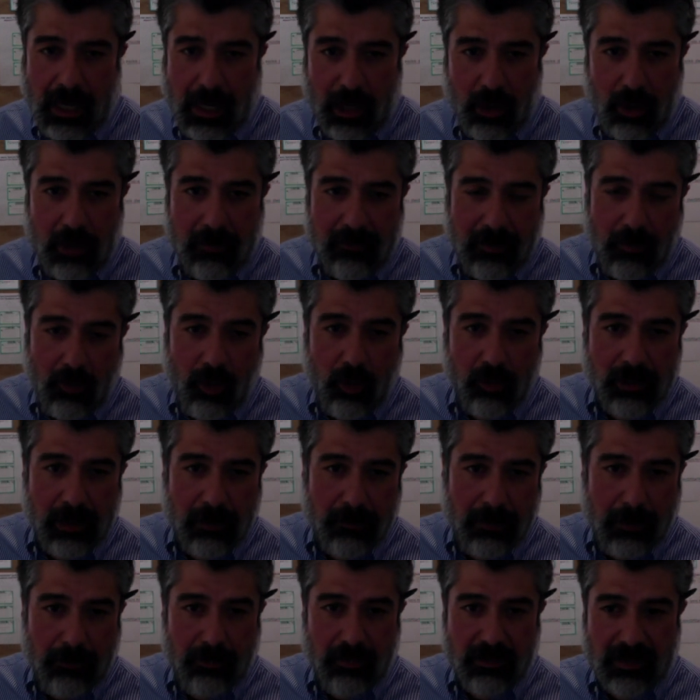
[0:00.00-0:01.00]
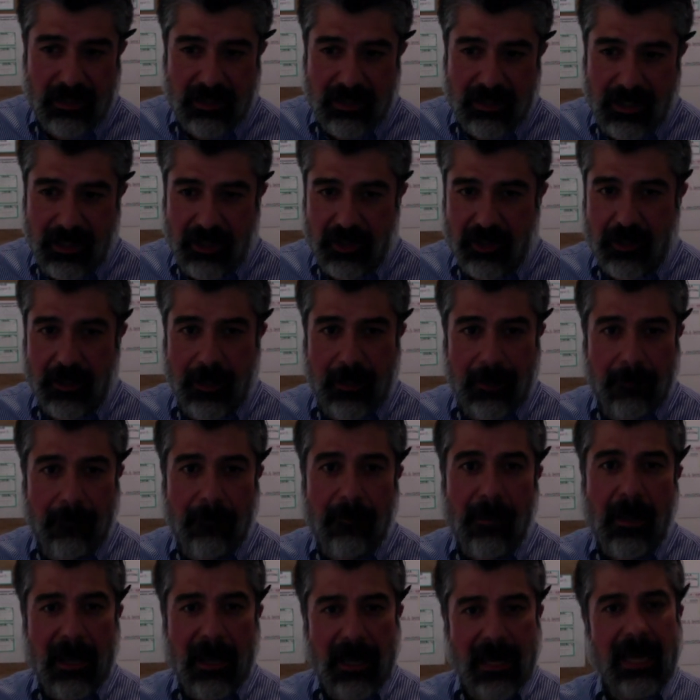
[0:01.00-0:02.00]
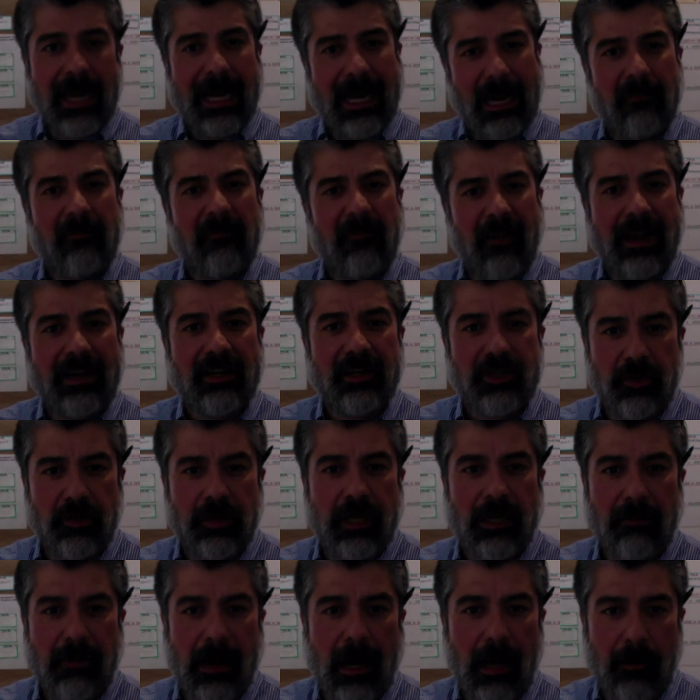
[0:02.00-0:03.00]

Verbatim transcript: I don't know if I'm holding people's attention and, and I'm fine tuning my